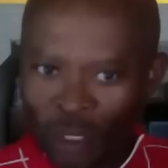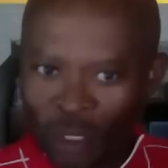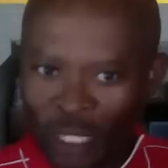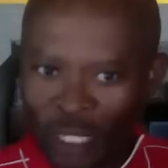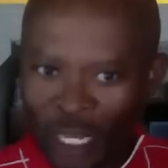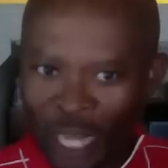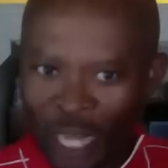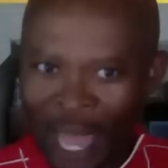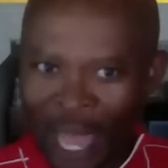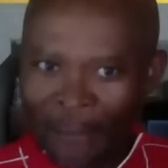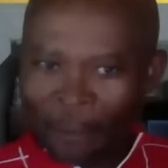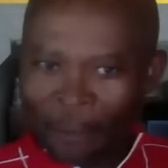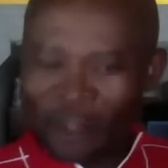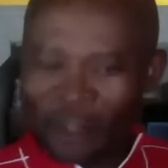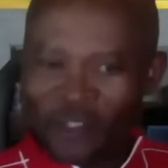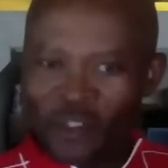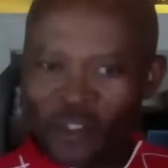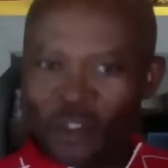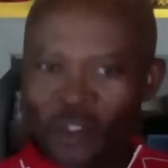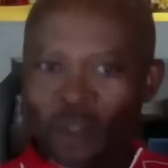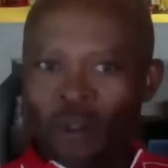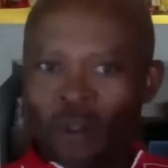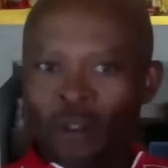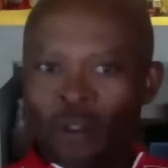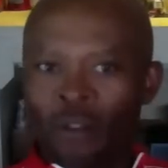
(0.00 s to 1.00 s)
the La
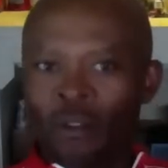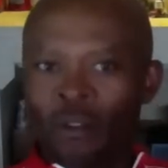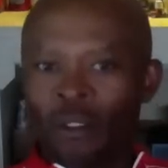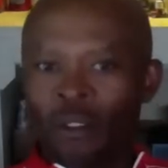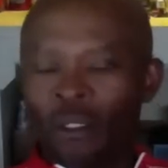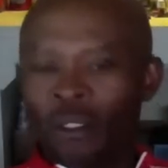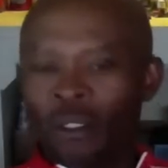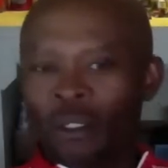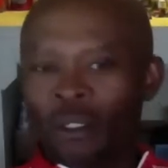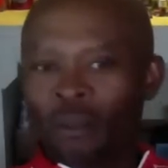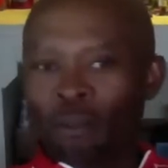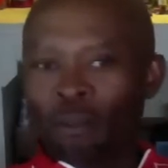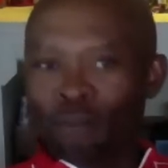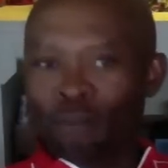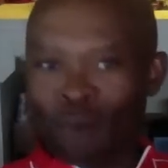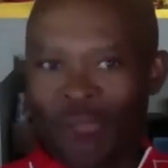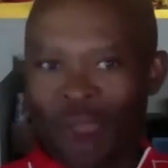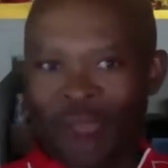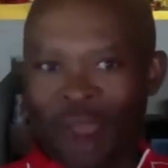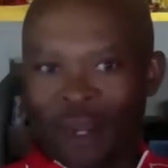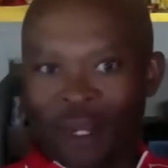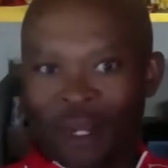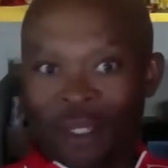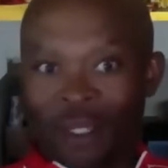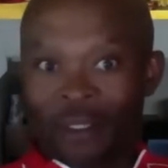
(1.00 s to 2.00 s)
Passione
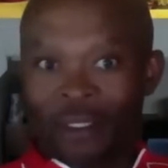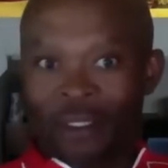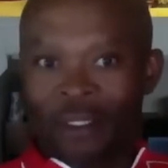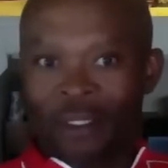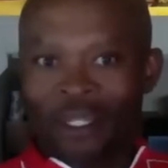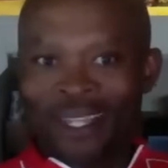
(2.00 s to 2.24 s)
product.